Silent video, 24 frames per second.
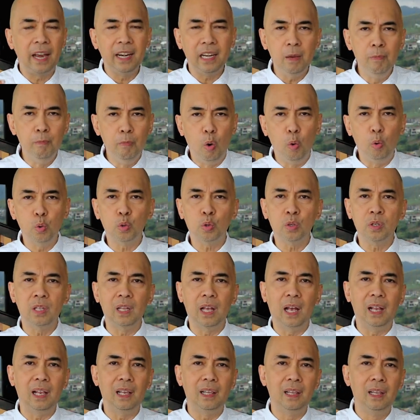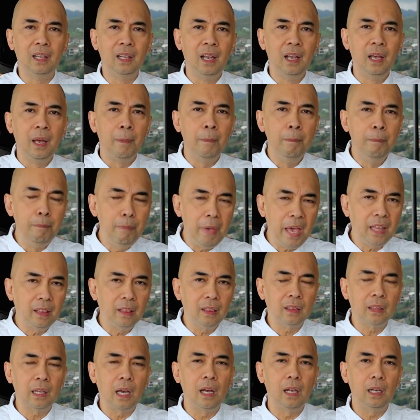An emotional,
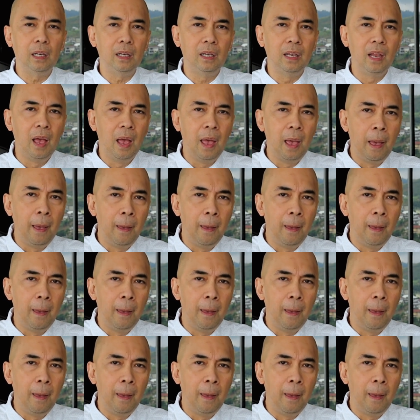mental